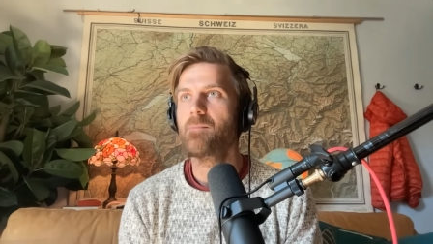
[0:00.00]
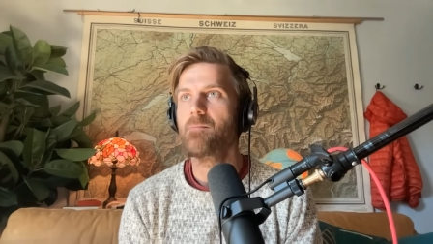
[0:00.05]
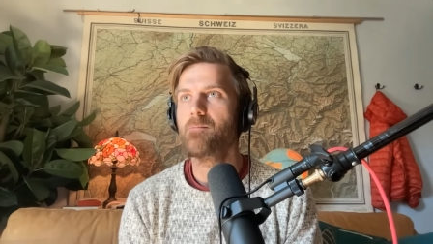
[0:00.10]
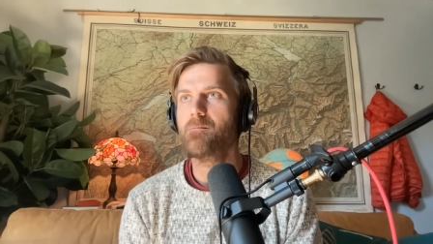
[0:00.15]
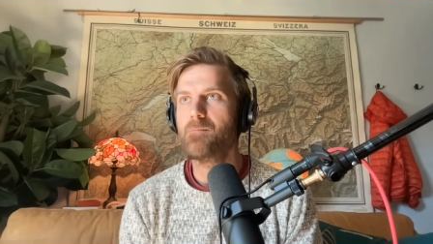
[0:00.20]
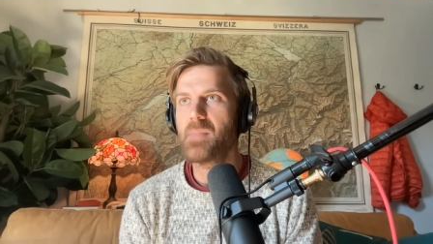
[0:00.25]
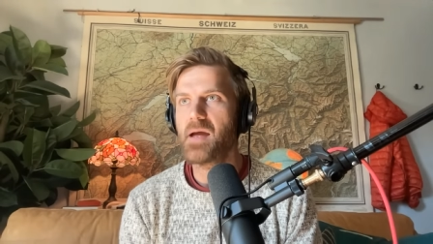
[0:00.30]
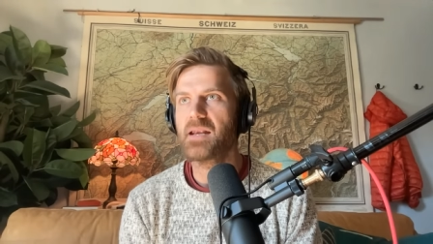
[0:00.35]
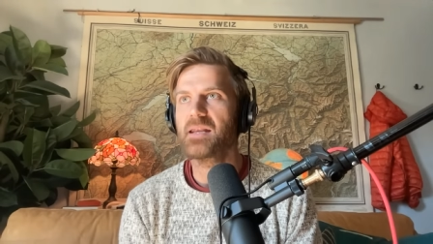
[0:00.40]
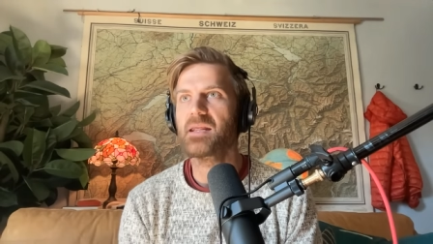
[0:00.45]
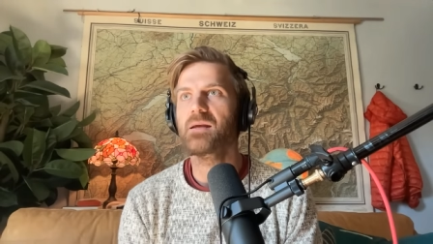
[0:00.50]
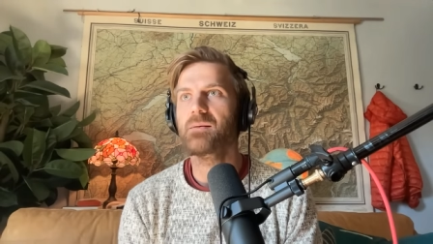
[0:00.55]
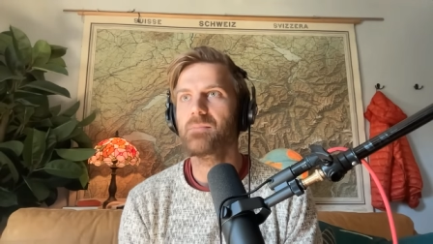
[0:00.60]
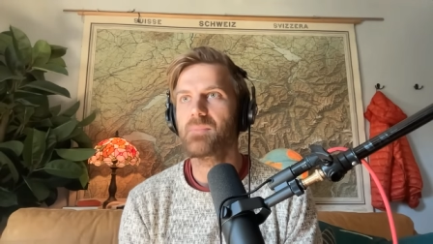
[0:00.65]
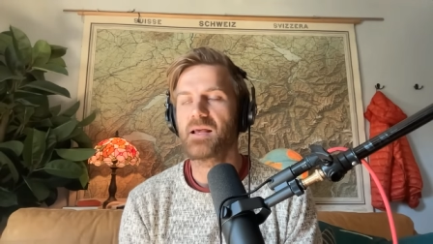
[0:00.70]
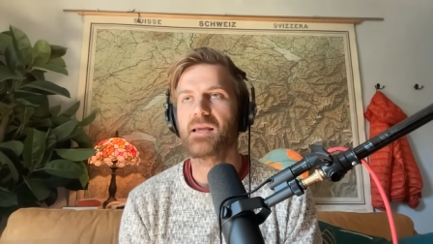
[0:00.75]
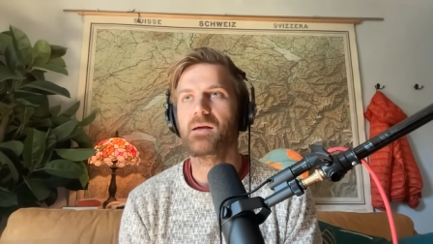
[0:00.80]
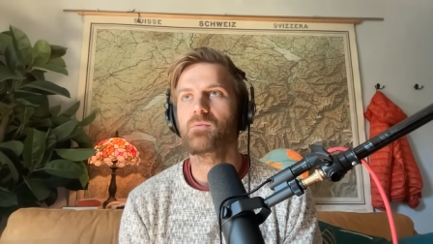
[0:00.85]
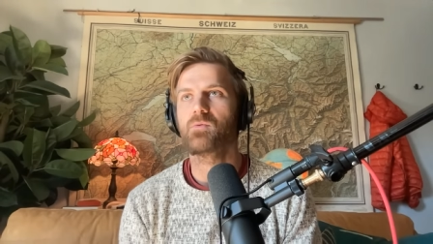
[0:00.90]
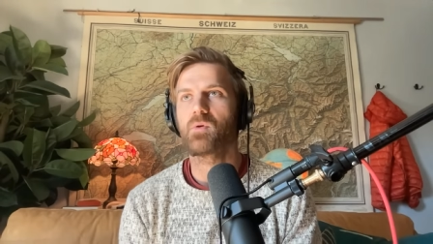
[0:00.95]
many
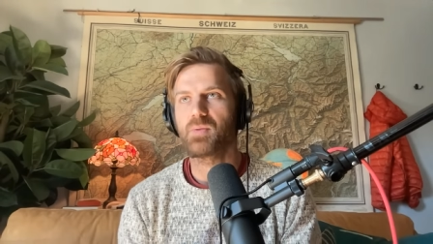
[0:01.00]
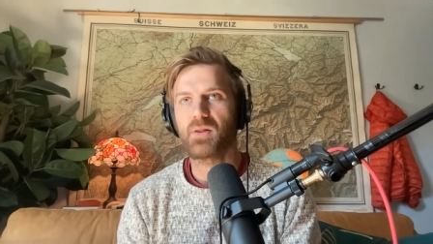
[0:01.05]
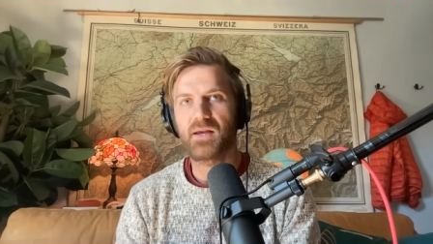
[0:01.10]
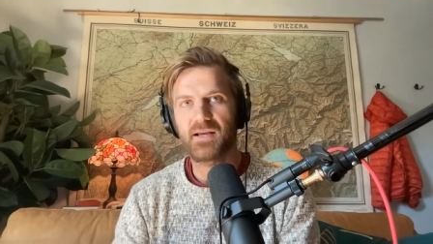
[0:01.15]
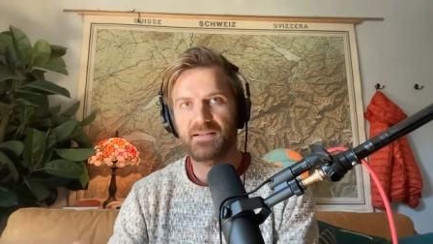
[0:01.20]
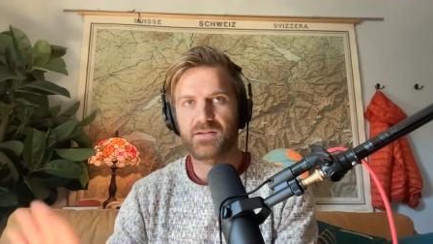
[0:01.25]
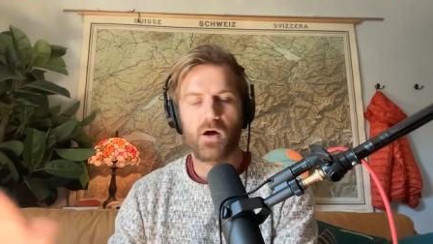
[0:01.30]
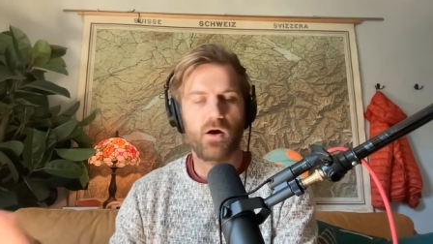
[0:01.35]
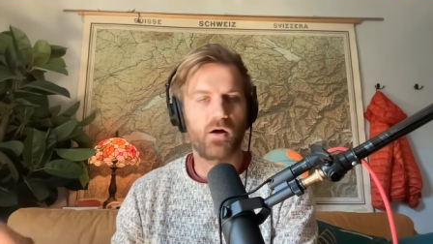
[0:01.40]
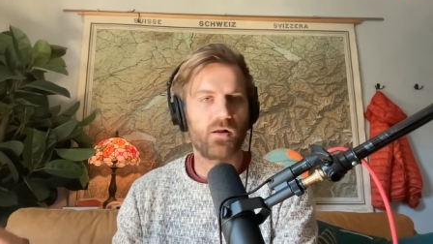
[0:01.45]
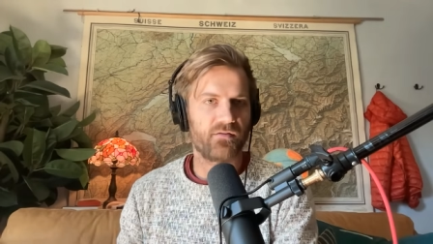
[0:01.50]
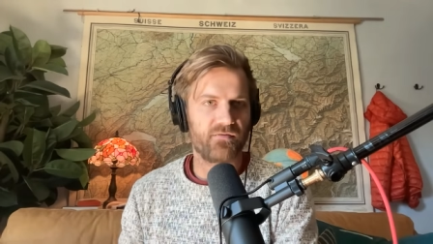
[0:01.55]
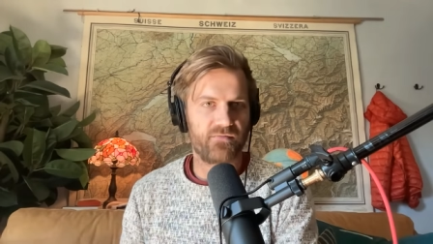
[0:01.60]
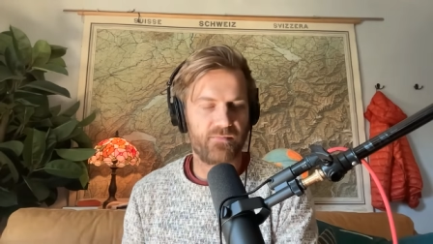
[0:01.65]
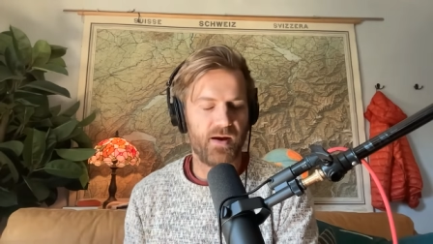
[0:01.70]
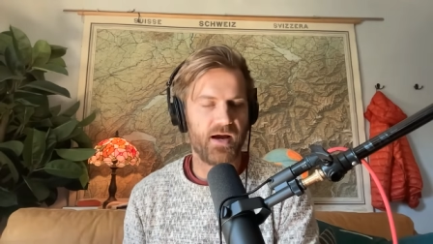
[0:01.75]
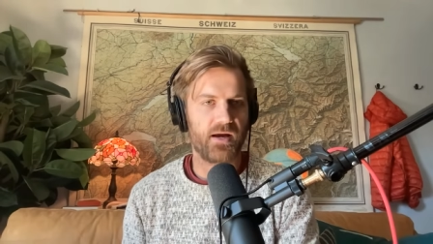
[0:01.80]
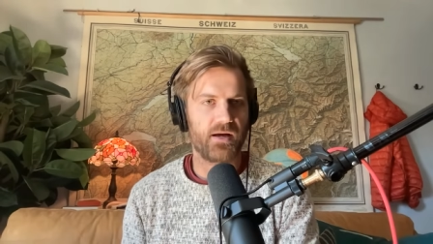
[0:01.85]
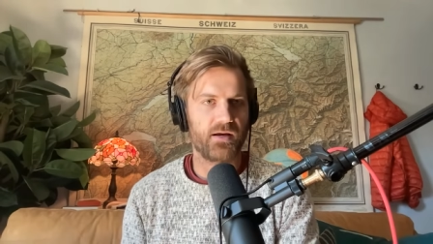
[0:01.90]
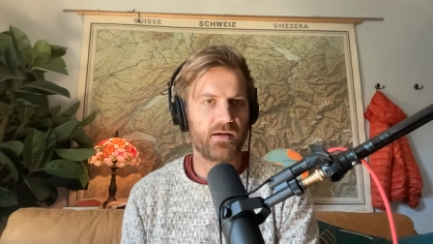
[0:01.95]
like it replaced all of
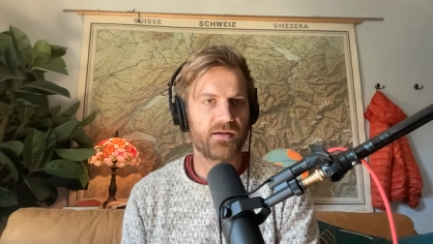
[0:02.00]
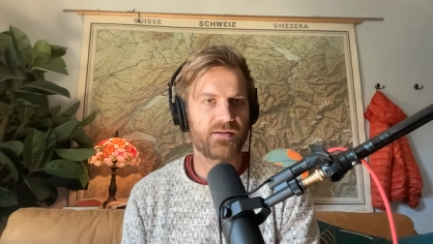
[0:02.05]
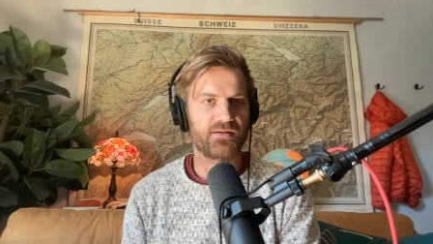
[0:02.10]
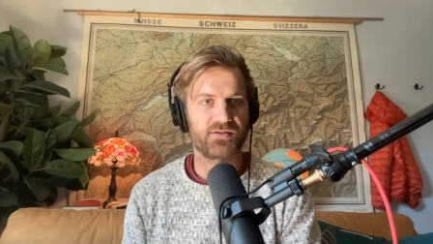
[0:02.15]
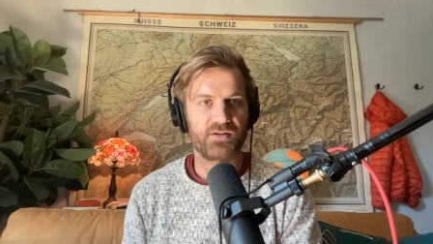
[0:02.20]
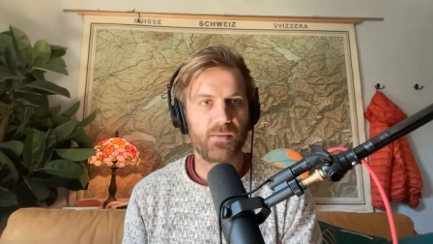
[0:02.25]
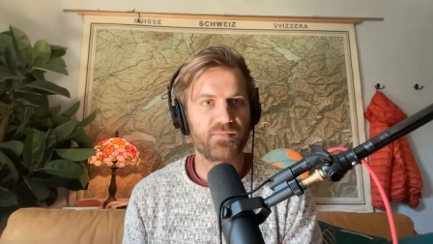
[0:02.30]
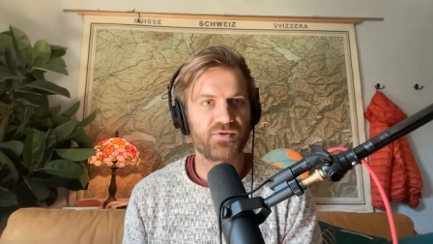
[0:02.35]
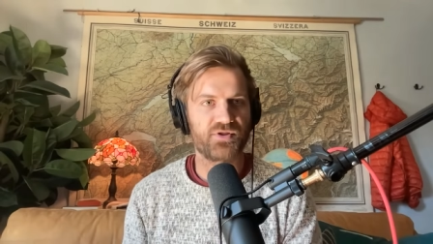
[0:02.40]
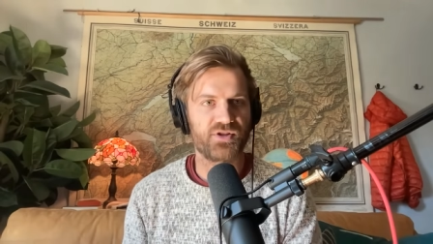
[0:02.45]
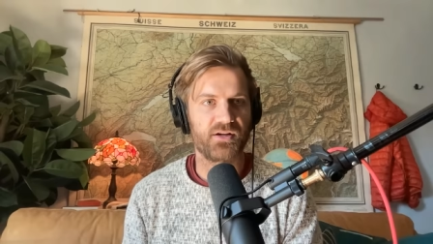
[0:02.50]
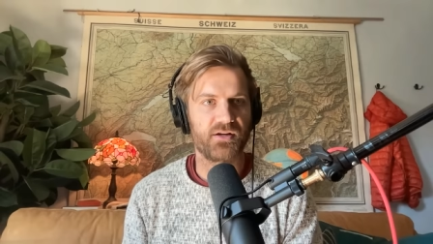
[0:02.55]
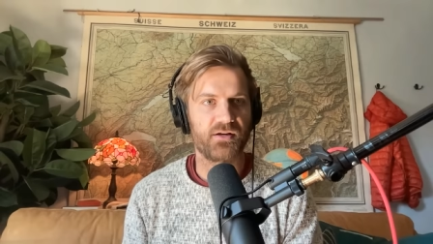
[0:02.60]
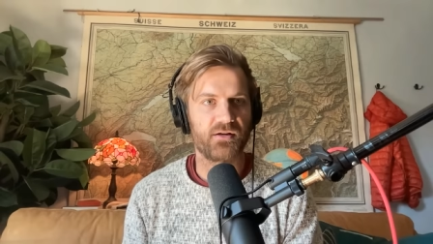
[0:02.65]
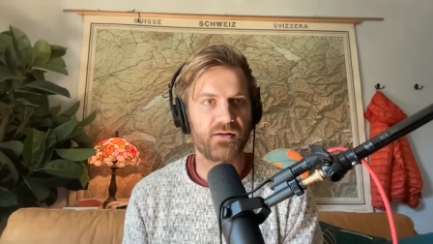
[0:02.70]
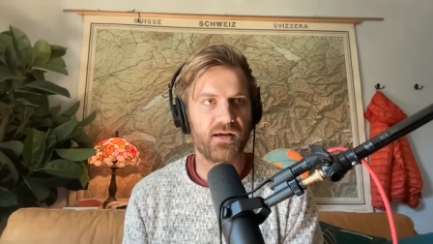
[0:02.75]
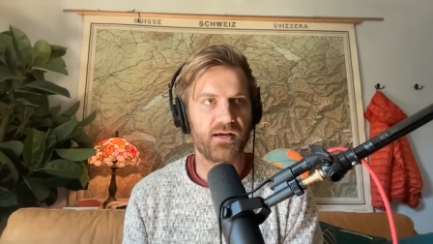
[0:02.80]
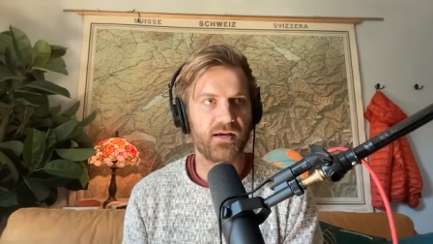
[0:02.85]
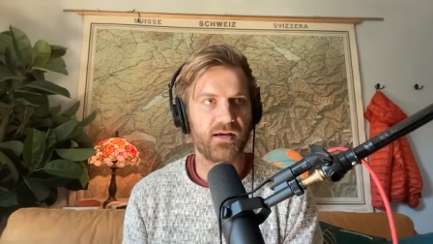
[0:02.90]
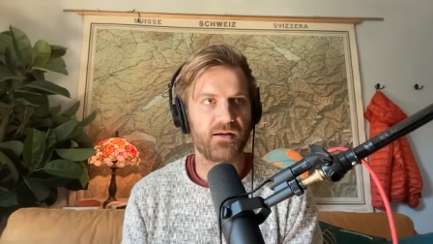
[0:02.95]
my
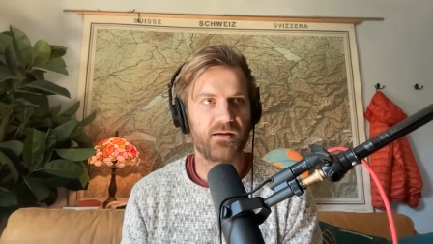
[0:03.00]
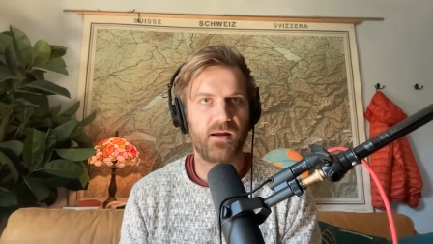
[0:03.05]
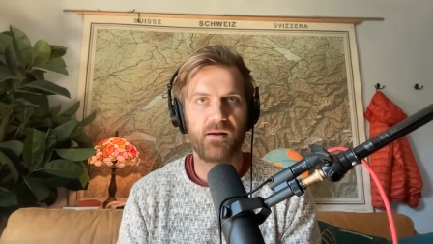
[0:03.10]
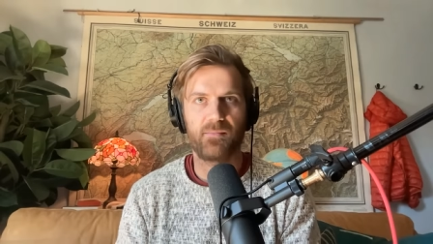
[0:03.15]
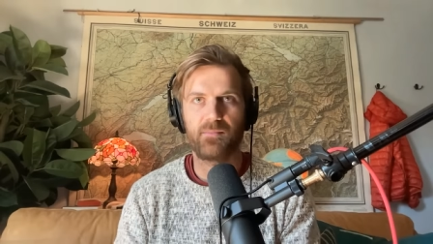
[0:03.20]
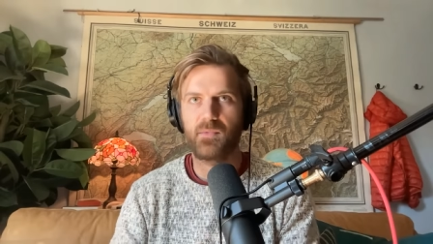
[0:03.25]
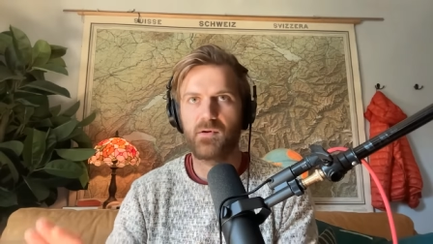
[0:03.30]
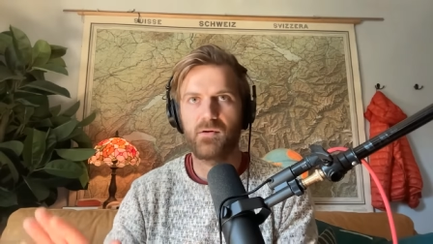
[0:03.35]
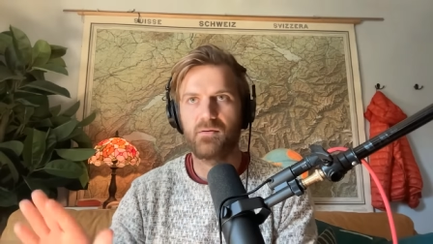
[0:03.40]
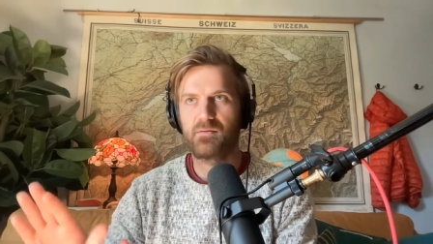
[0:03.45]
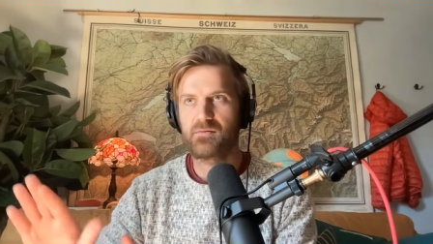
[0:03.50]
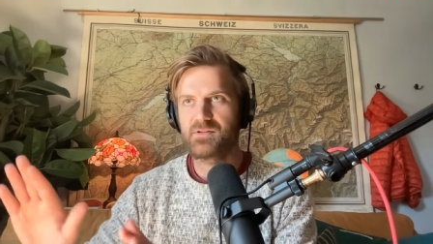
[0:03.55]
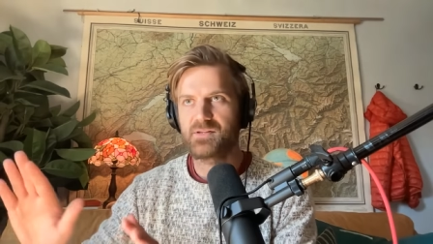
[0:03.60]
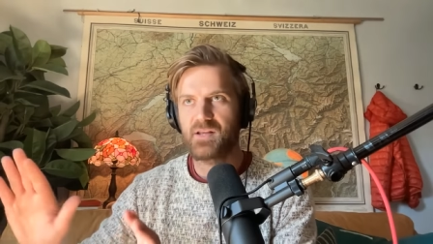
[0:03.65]
consumption like i uh,